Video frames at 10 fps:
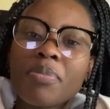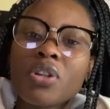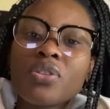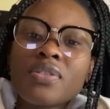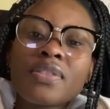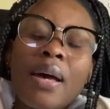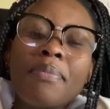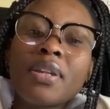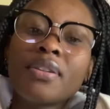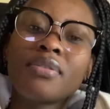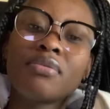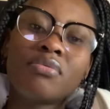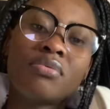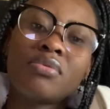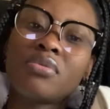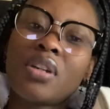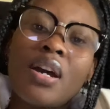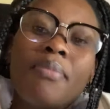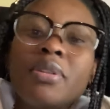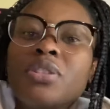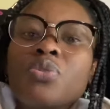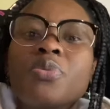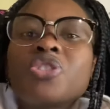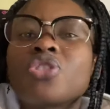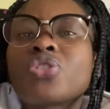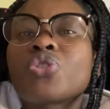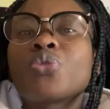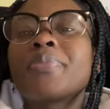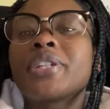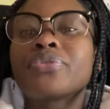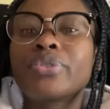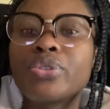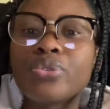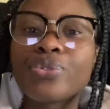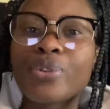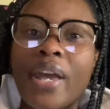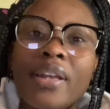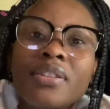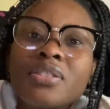because it will be just too much for you to handle.